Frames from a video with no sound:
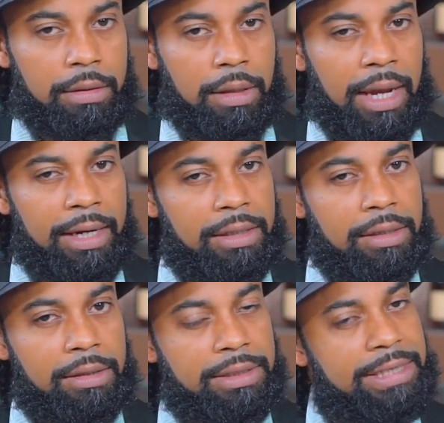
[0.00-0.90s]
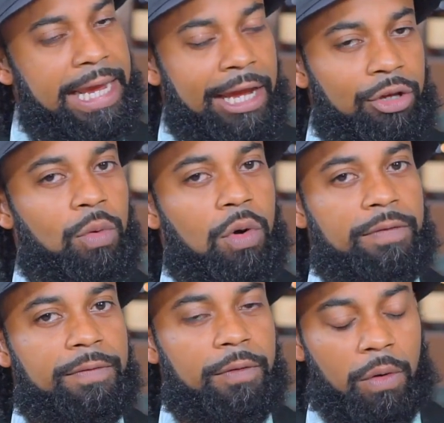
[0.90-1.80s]
kind of scare you
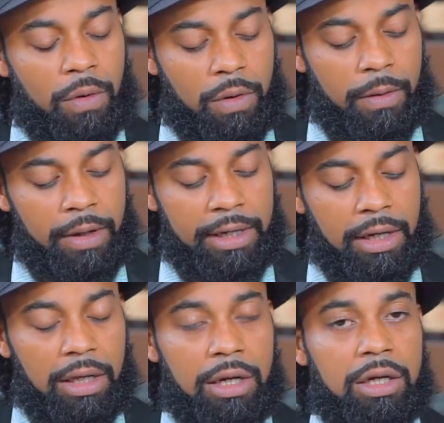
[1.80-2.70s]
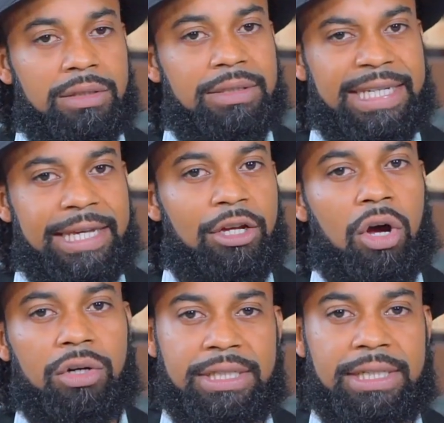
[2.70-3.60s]
off or in a lot of tiki
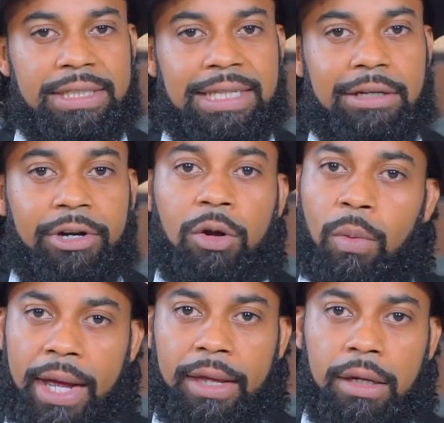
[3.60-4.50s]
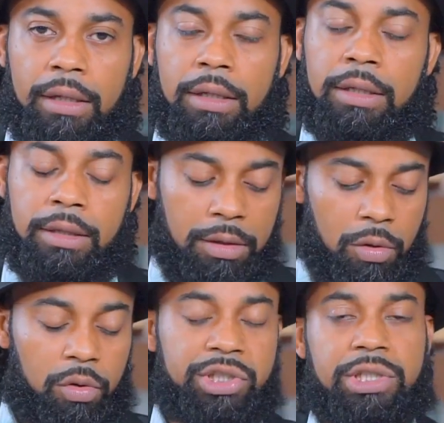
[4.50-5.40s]
cocktails that require
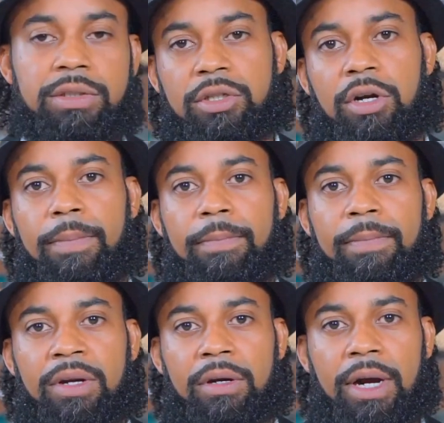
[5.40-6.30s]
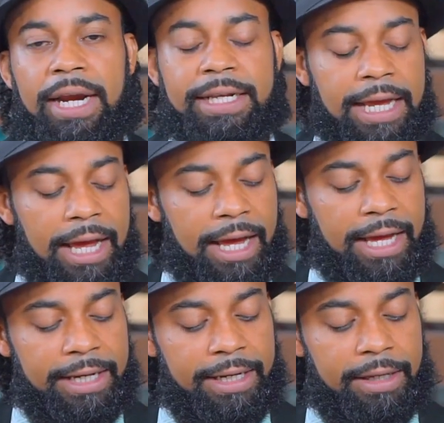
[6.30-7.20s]
orgeat syrup, right?
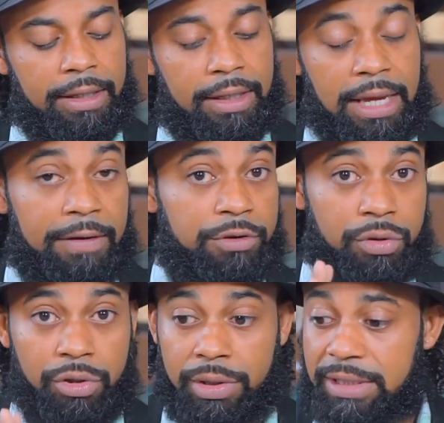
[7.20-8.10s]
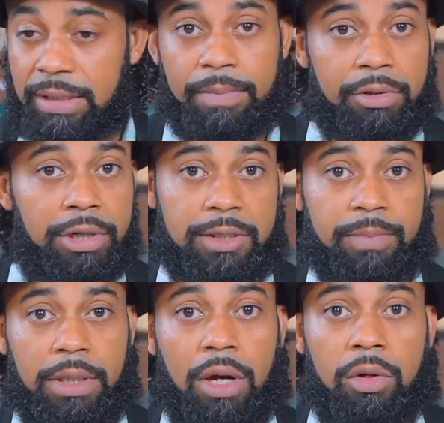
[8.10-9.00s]
And uh, I've shown you a simple
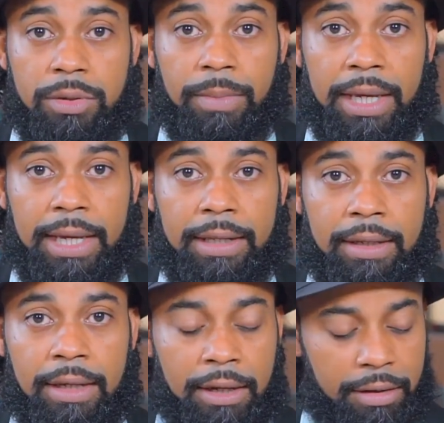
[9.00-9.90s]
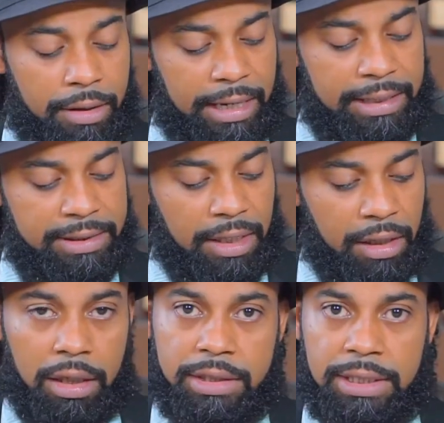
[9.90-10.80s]
recipe how to make it. It's a
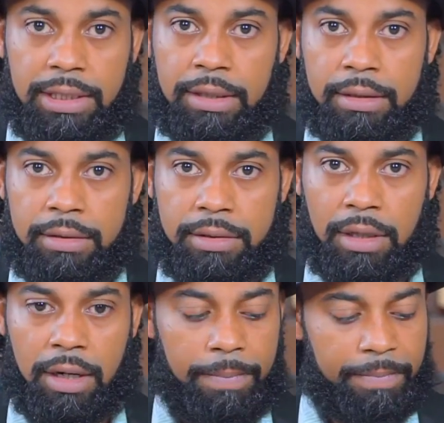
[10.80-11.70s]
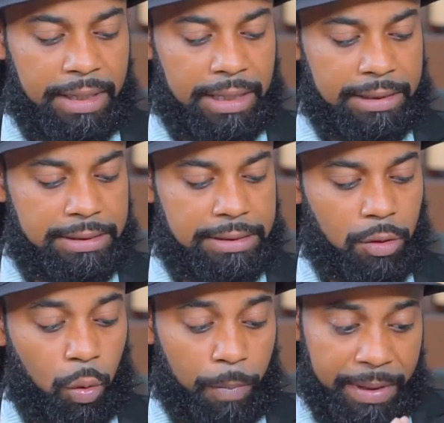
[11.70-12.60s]
nutty syrup. It's
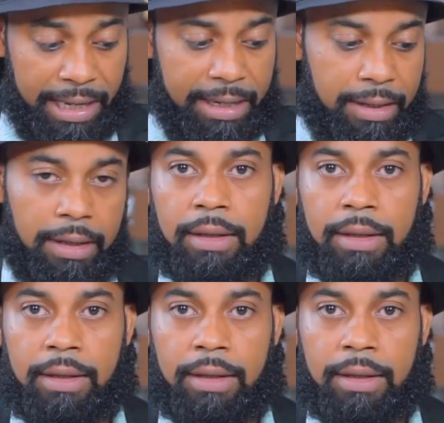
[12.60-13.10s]
opaque